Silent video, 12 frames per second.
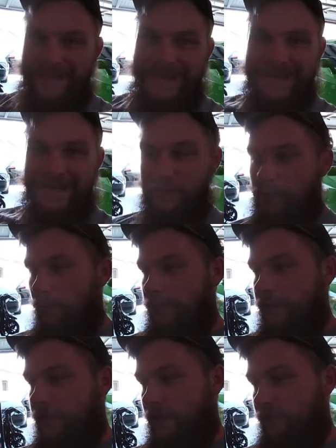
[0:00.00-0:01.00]
None cold
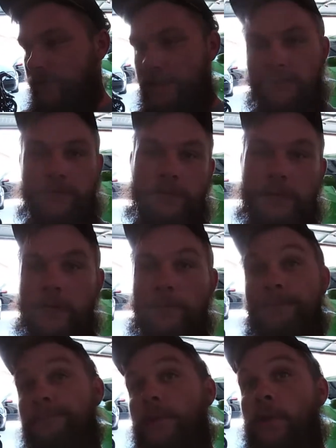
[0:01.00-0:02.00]
beer can't fix. Well,
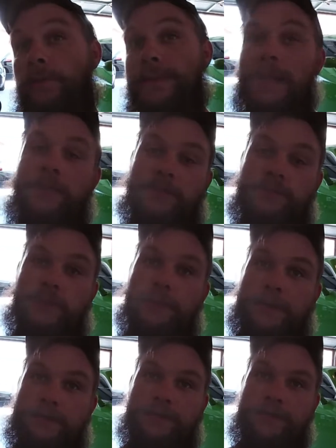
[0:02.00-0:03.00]
hope you guys enjoyed
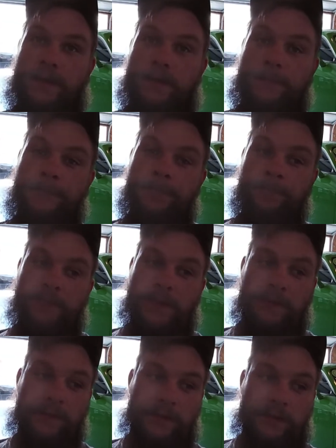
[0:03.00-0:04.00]
watching the video.
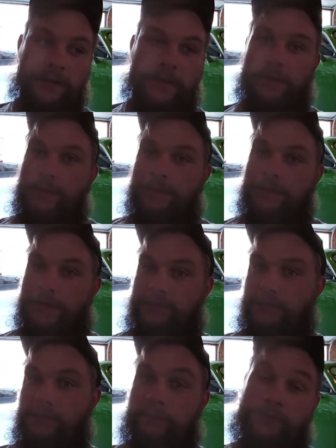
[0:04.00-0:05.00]
Like,
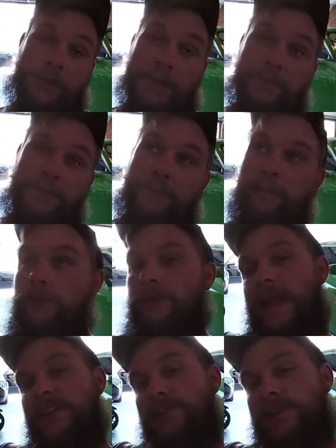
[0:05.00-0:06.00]
share, subscribe, hit the
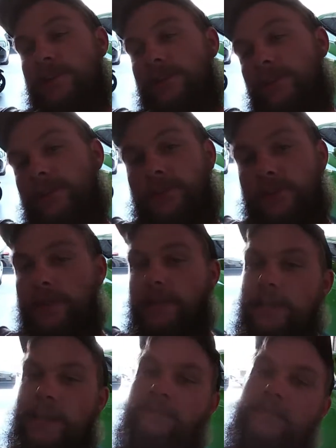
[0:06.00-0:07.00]
notifications so you can
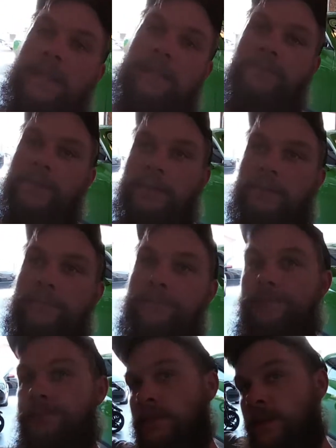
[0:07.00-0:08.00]
get every last video.
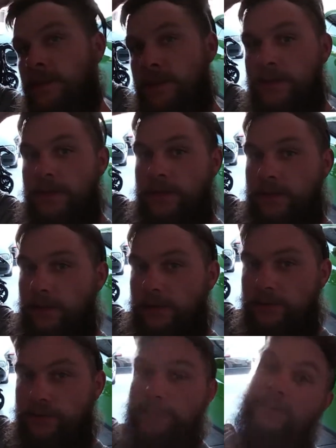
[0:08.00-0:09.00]

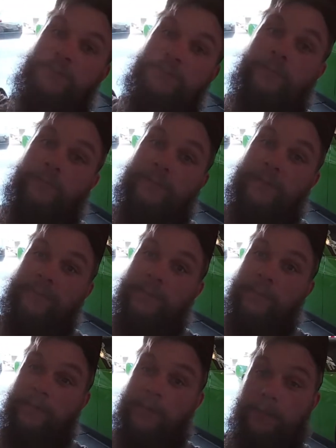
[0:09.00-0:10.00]
Should be some cool stuff
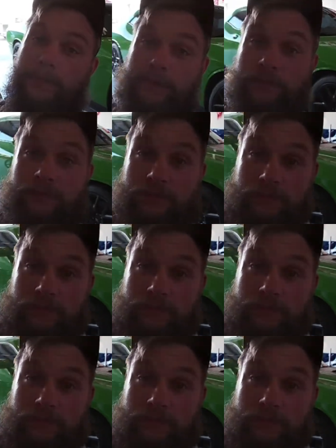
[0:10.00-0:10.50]
coming.